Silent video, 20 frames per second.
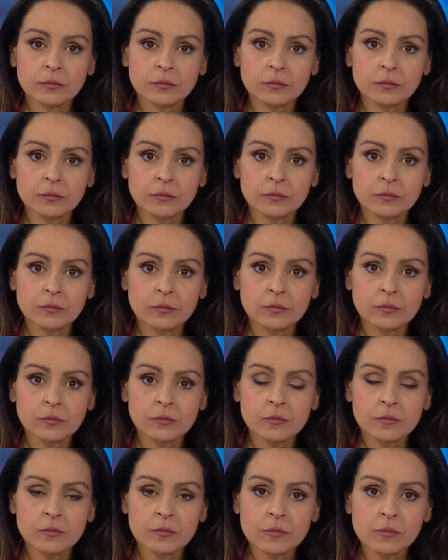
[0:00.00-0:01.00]

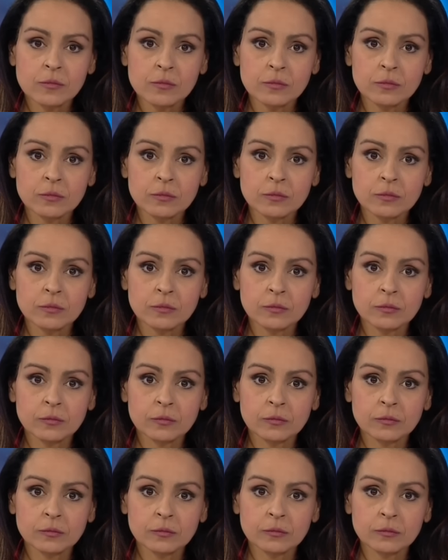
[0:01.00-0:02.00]

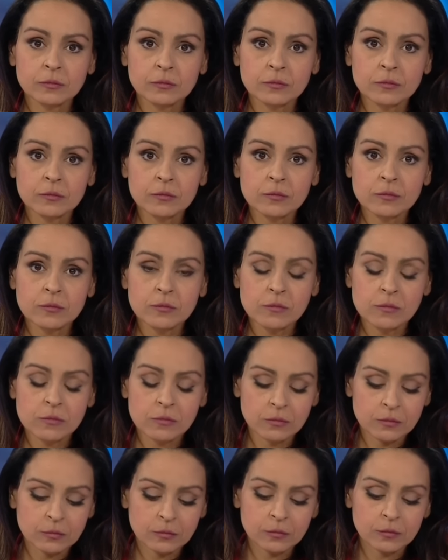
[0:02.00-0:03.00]

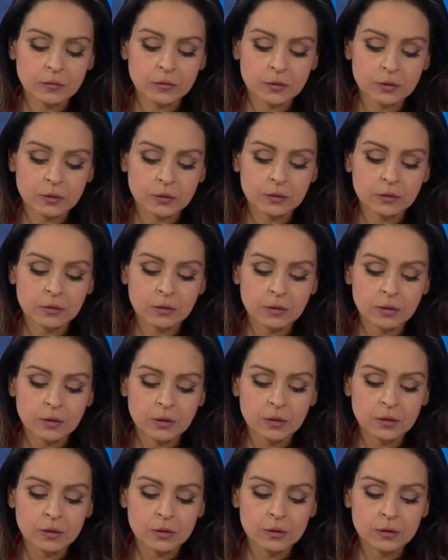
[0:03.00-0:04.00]

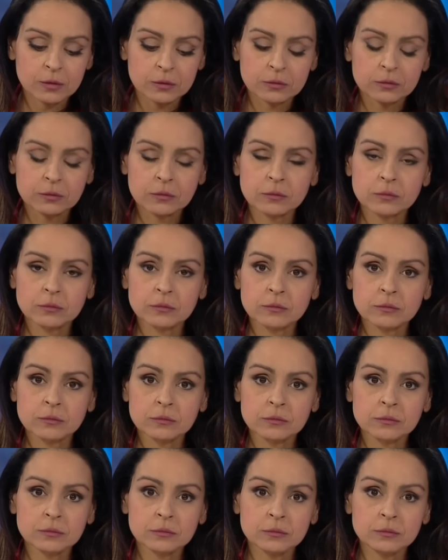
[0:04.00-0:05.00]

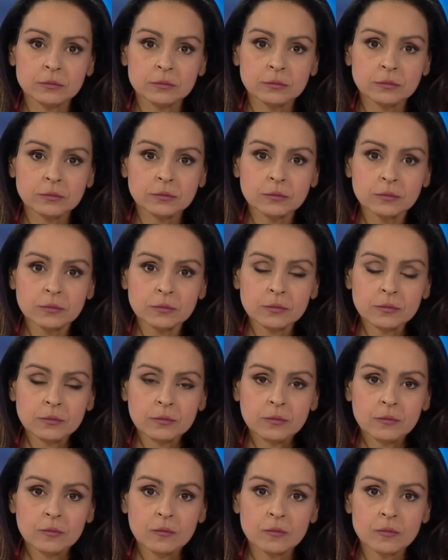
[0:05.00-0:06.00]

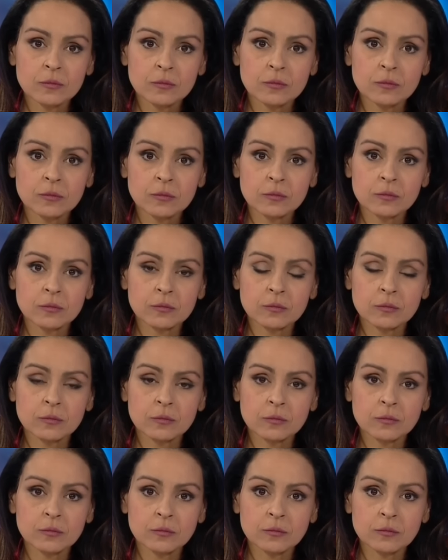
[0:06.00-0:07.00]

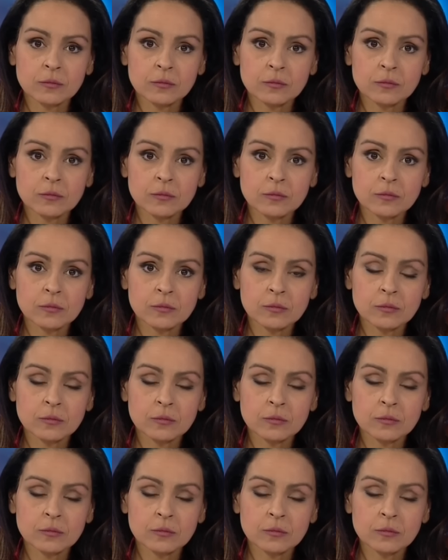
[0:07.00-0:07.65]
This person isn't speaking.